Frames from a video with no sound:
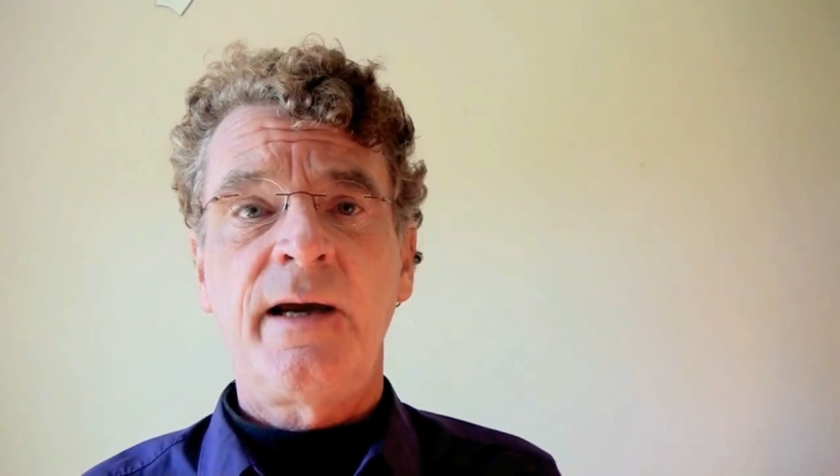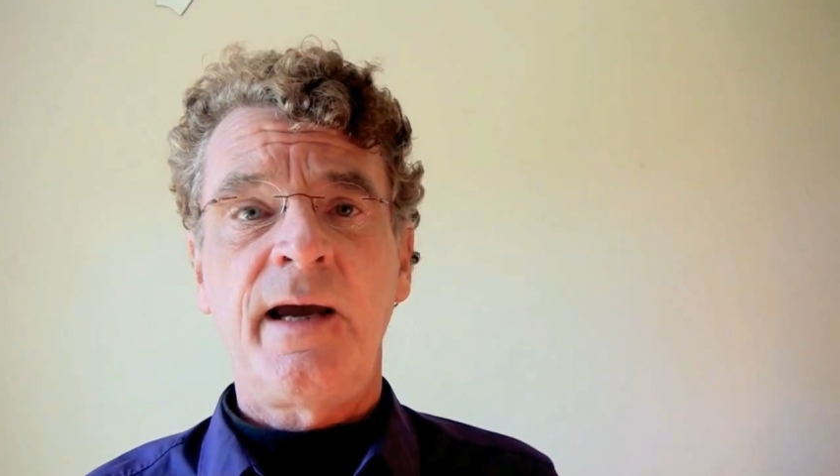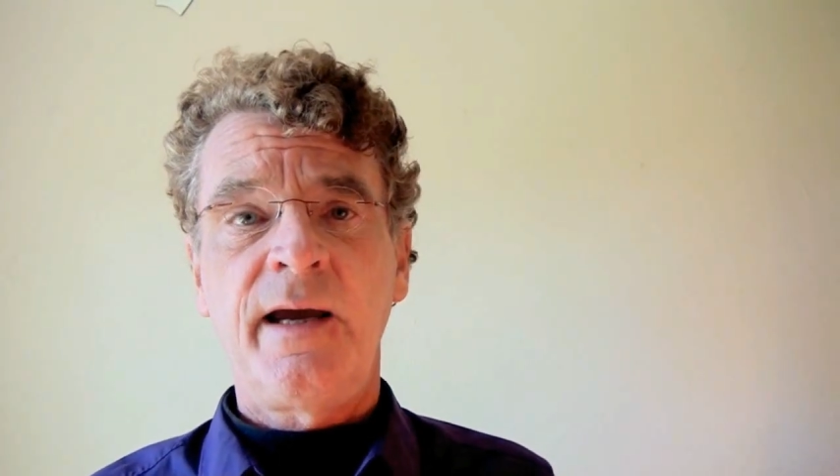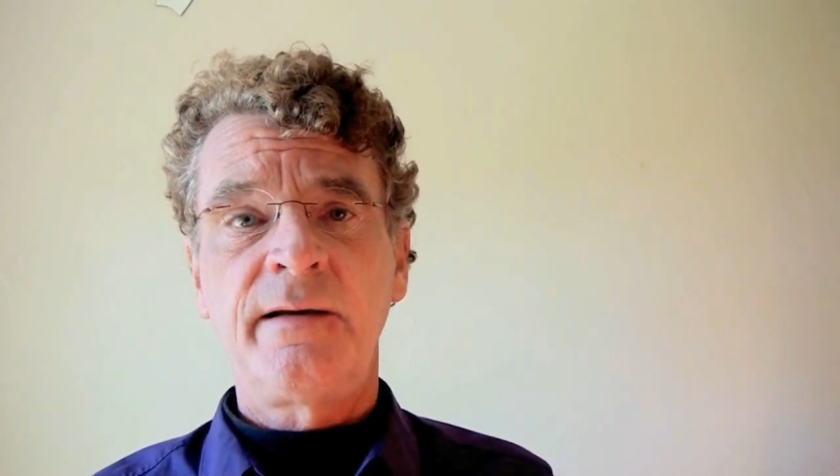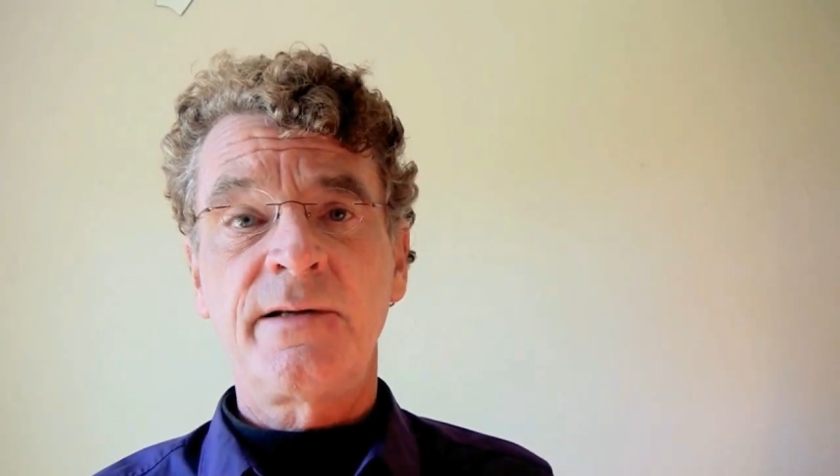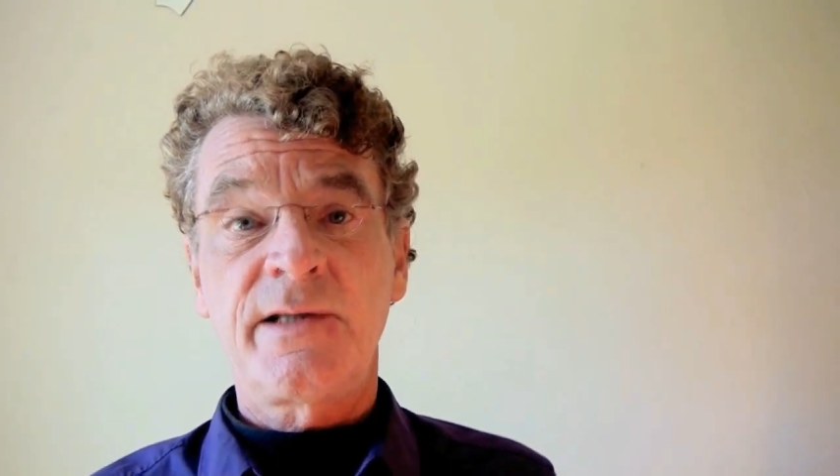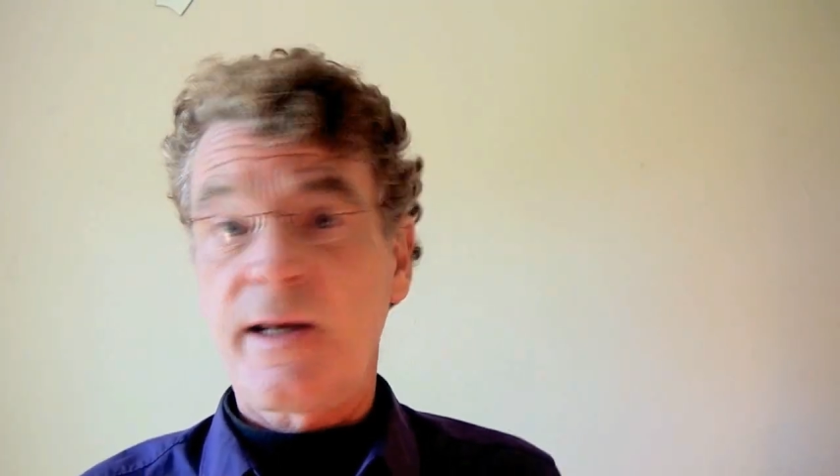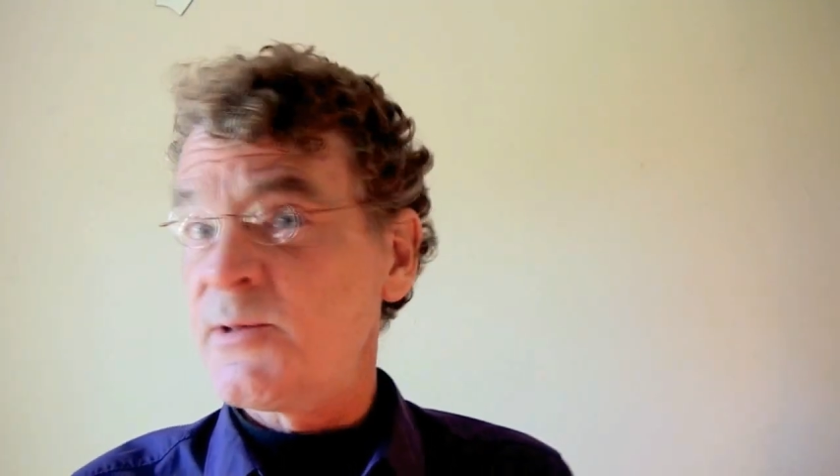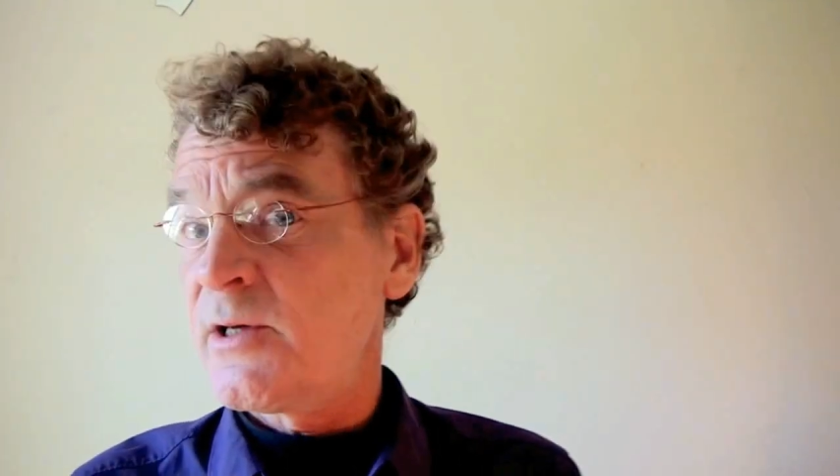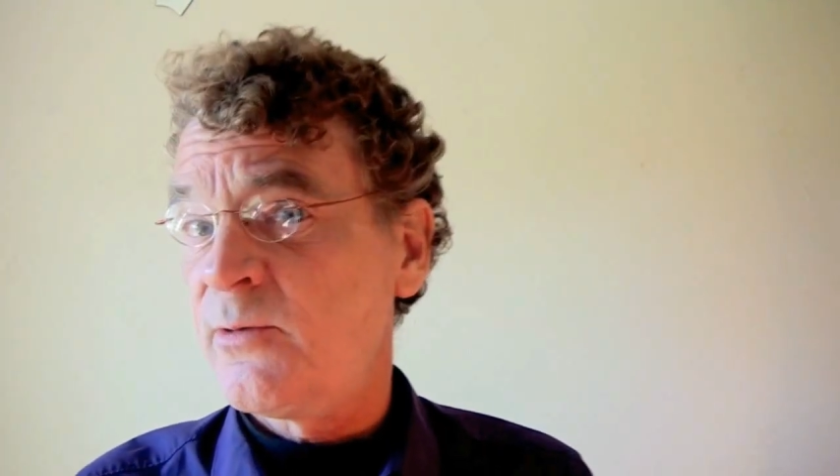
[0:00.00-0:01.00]
And
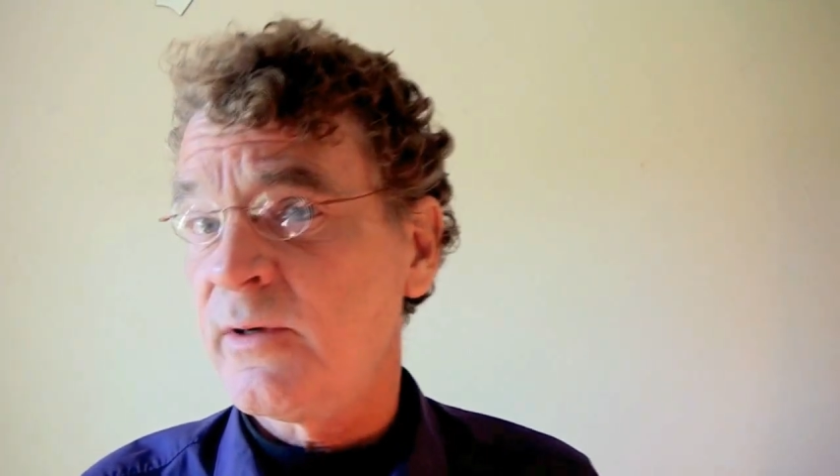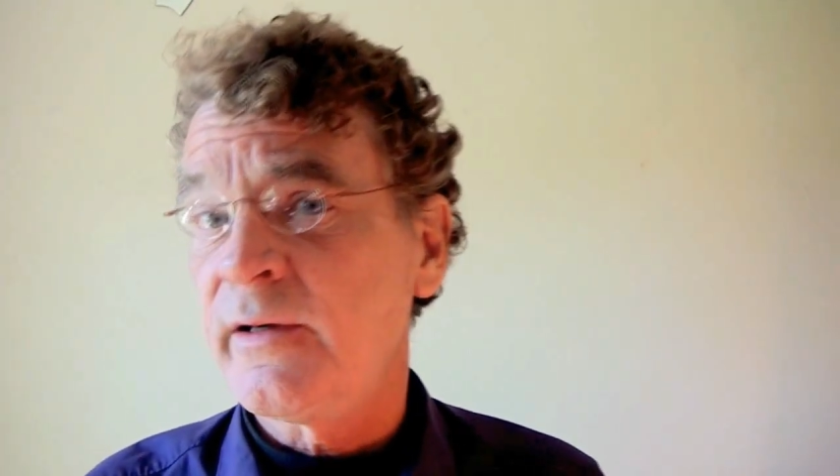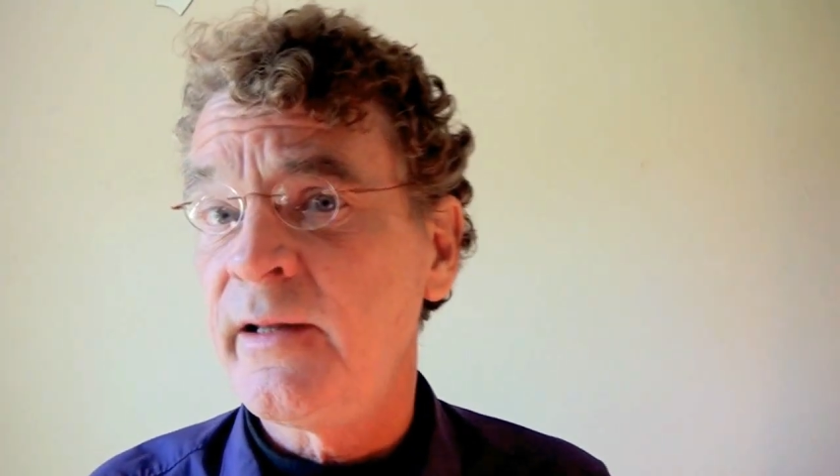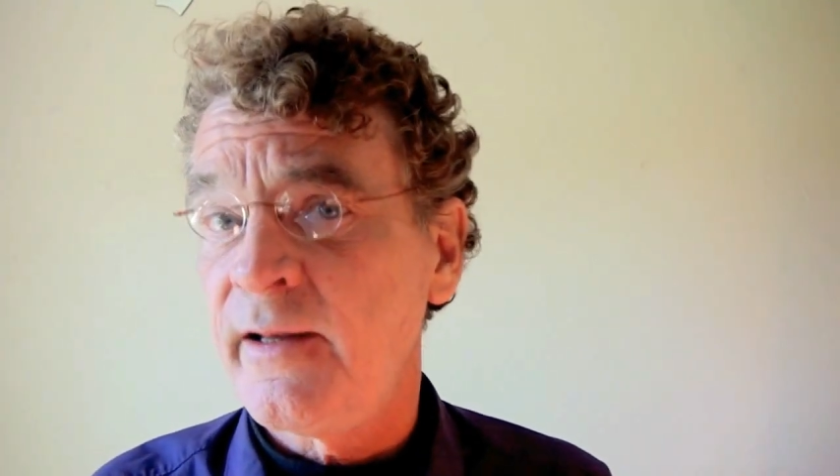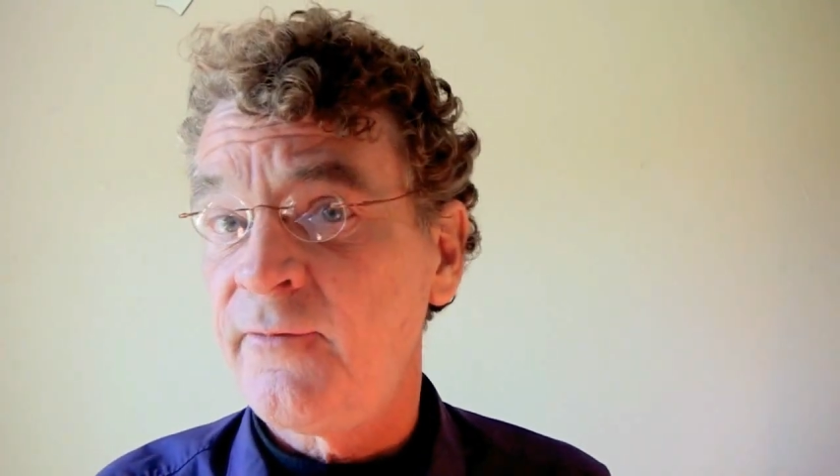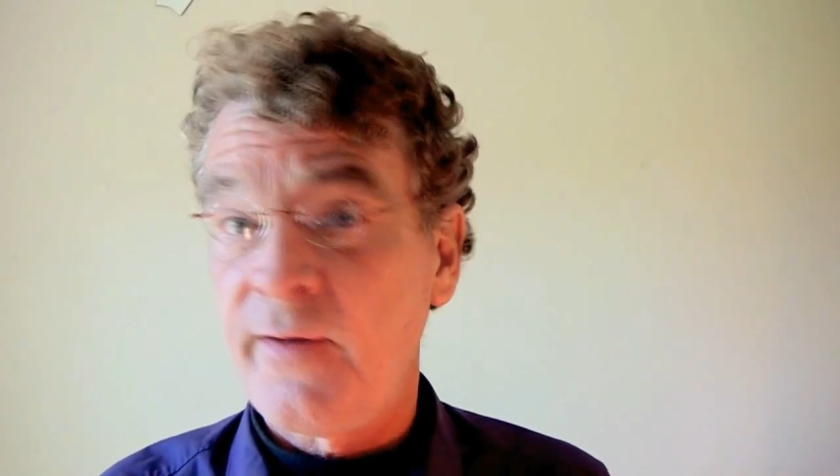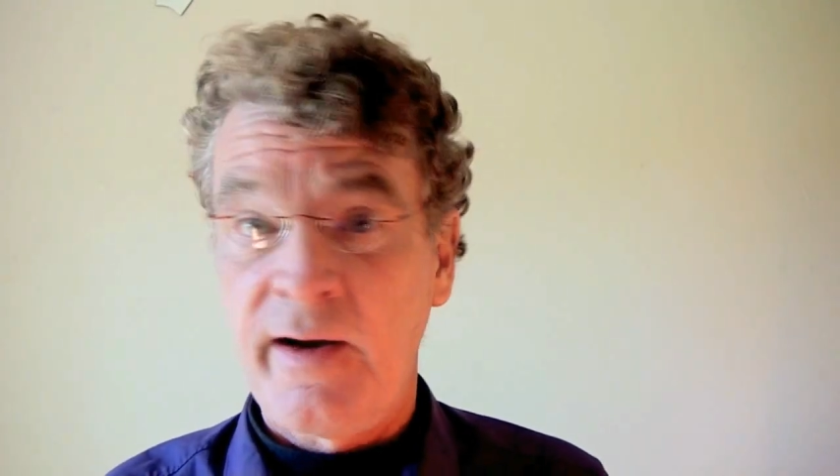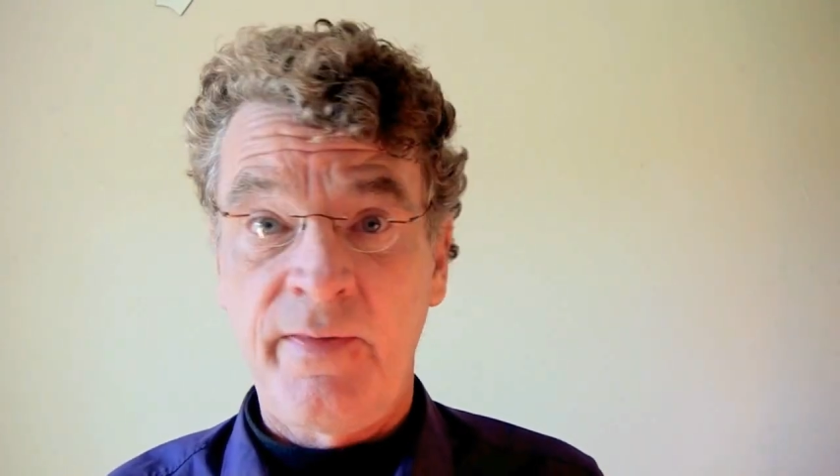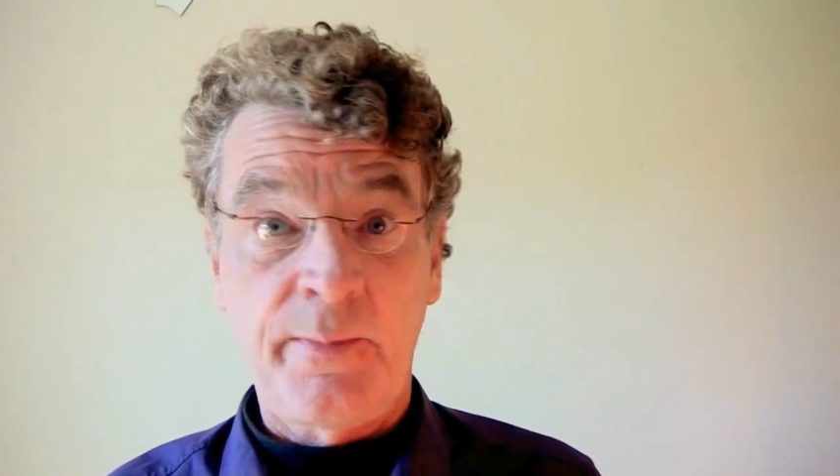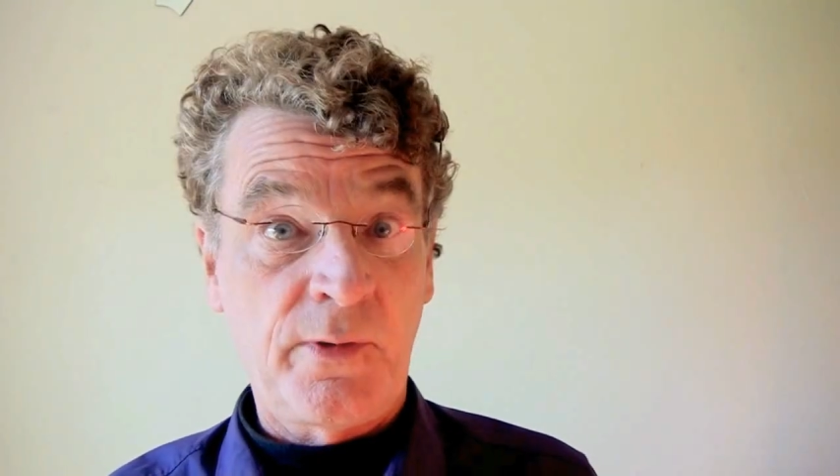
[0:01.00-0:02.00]
subsequently, they
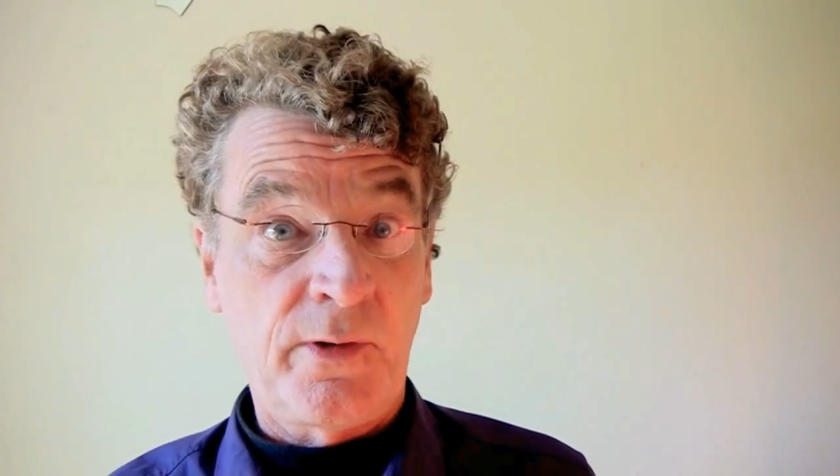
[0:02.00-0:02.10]
found the